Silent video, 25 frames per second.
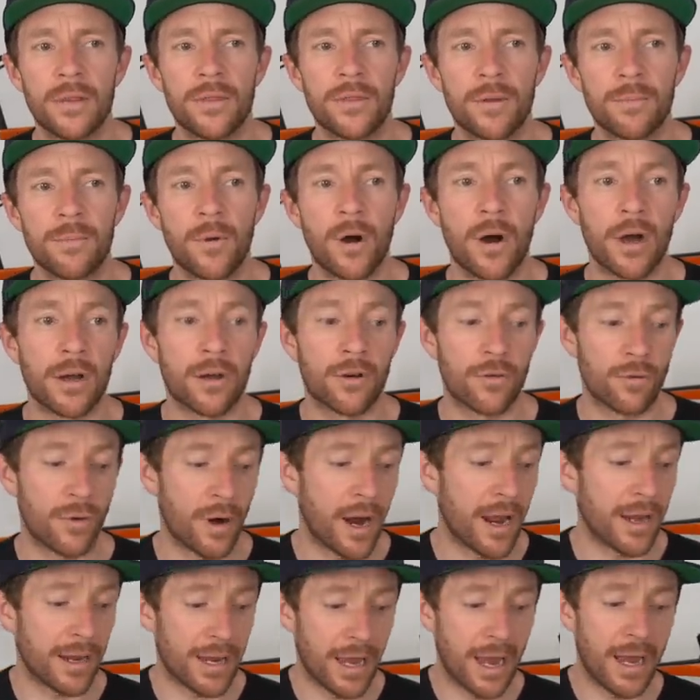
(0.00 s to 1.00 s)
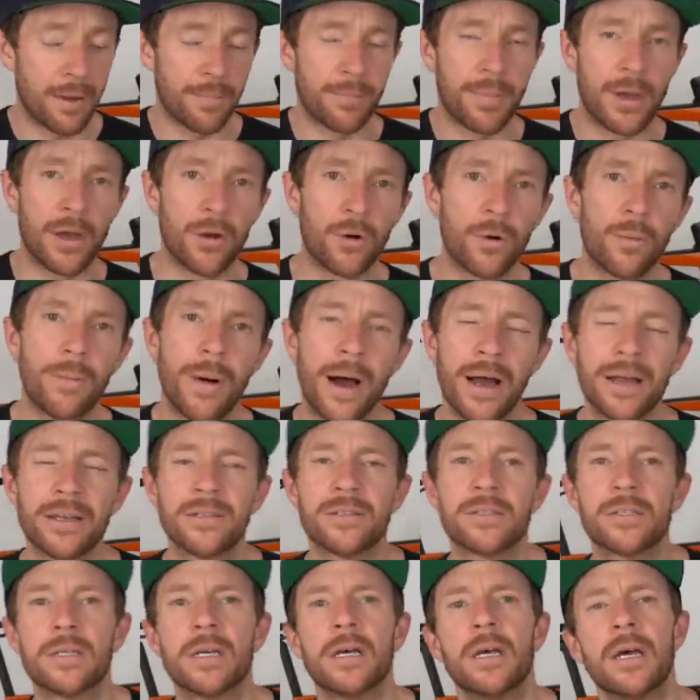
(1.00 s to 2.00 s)
than my crank and pedal
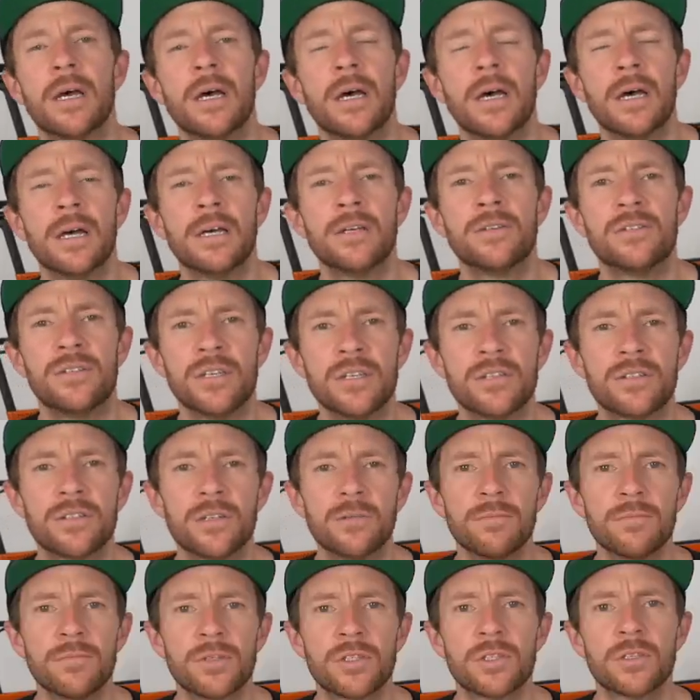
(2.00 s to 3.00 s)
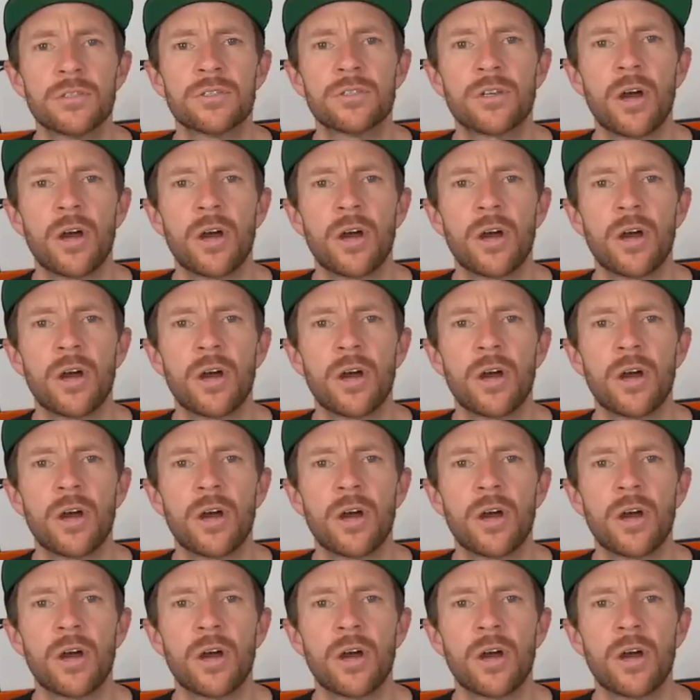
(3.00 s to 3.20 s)
based systems.